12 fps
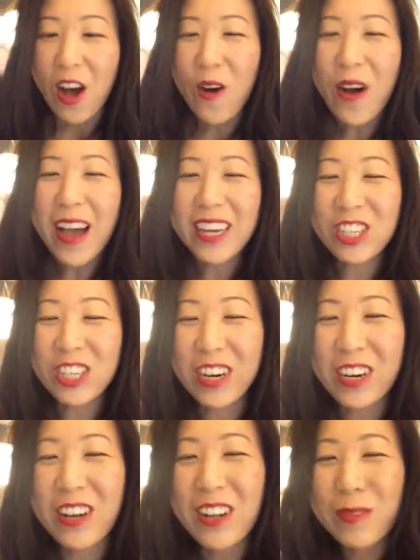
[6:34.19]
Oh, hi,
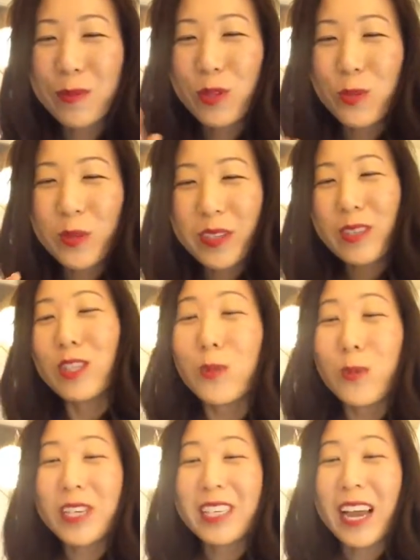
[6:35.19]
Cheryl. I'm
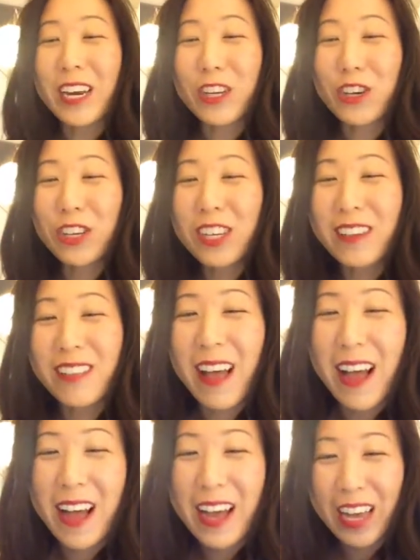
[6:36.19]
super excited you're here
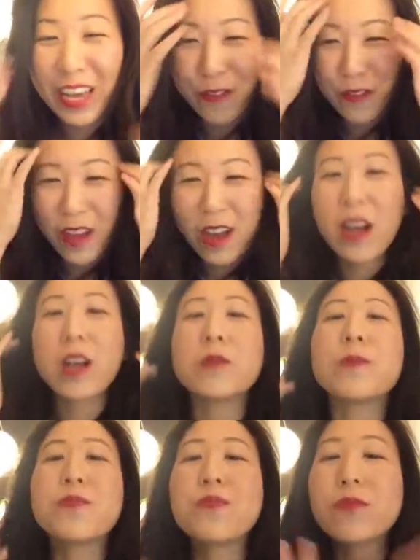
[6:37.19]
live
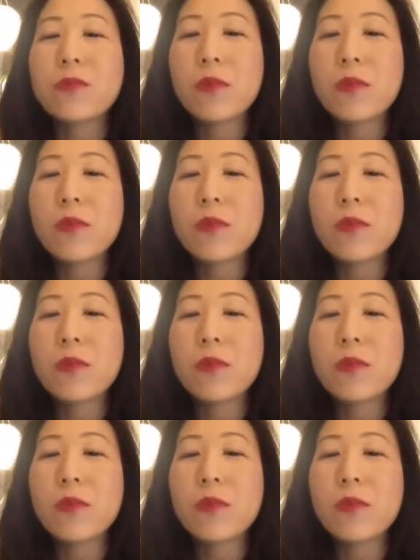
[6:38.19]
on